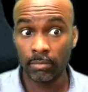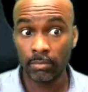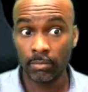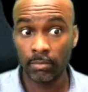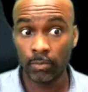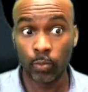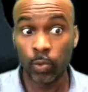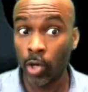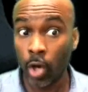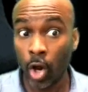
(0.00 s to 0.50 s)

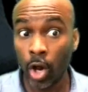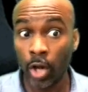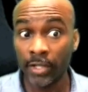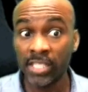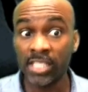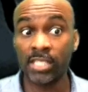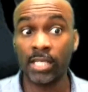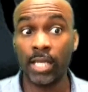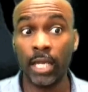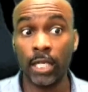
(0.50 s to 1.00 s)
We're all the
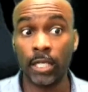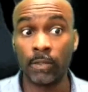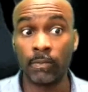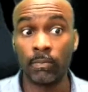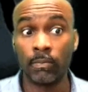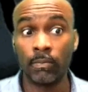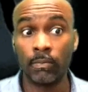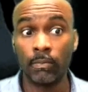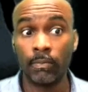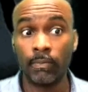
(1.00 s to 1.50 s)
same.
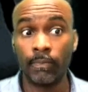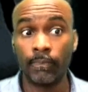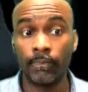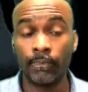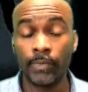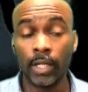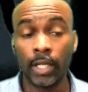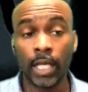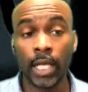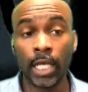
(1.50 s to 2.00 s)

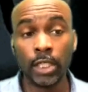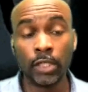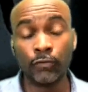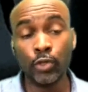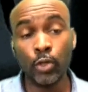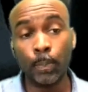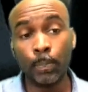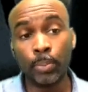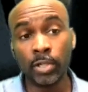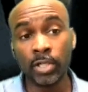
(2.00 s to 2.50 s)
And if
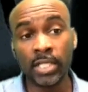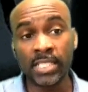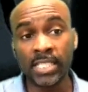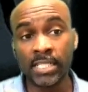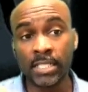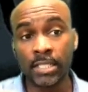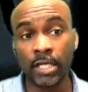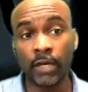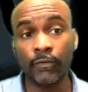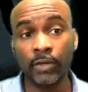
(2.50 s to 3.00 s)
you put us in
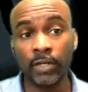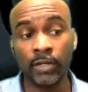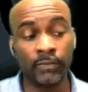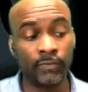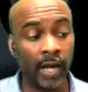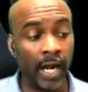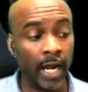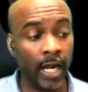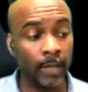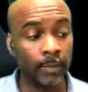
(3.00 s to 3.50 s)
different
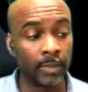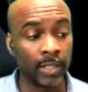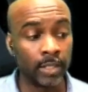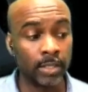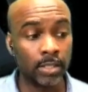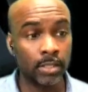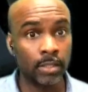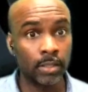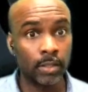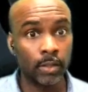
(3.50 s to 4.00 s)

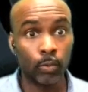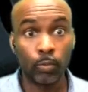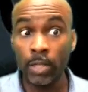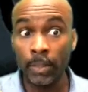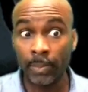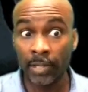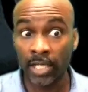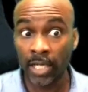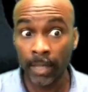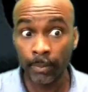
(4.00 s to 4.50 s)
environments, we
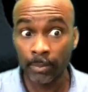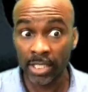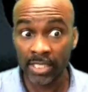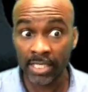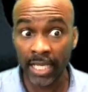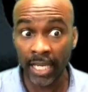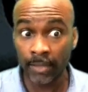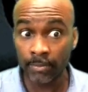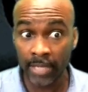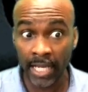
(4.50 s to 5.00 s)
become the
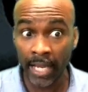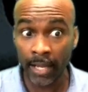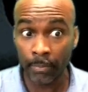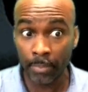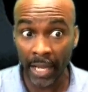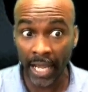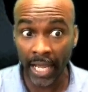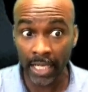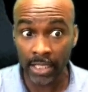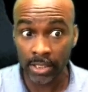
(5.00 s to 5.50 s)
same damn
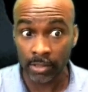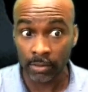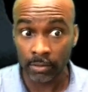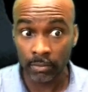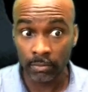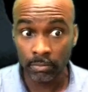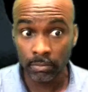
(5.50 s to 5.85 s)
bastard.